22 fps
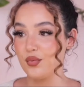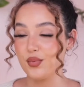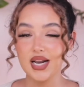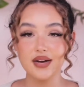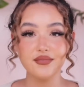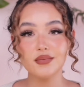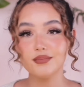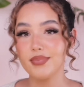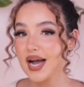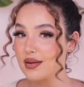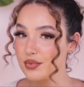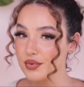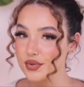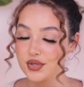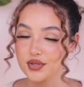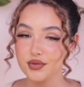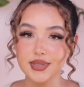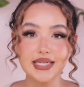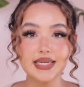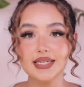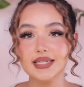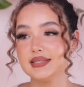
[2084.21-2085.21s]
Whatever Bible you're
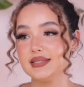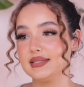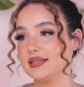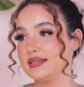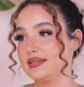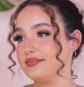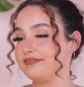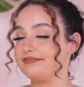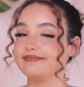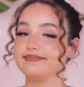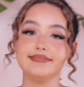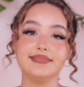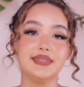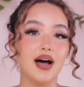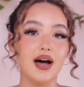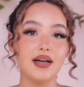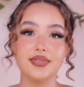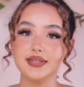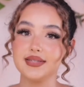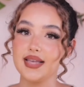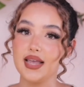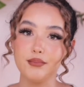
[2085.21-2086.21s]
reading is
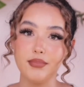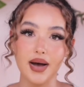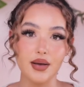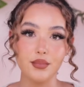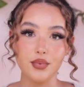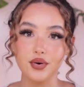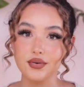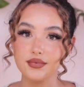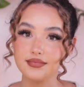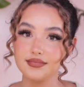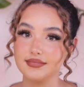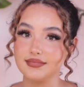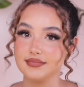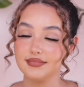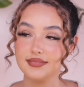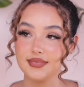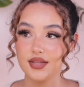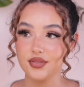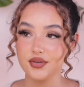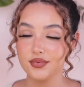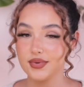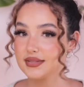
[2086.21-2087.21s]
not the same Bible
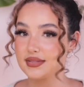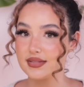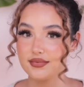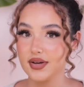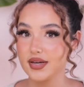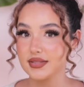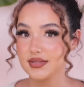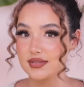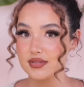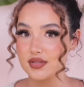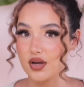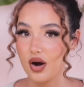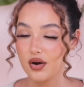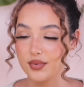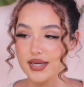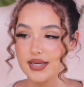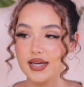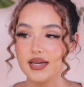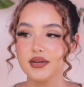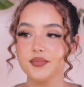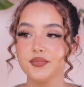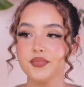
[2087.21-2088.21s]
that the rest of us are reading.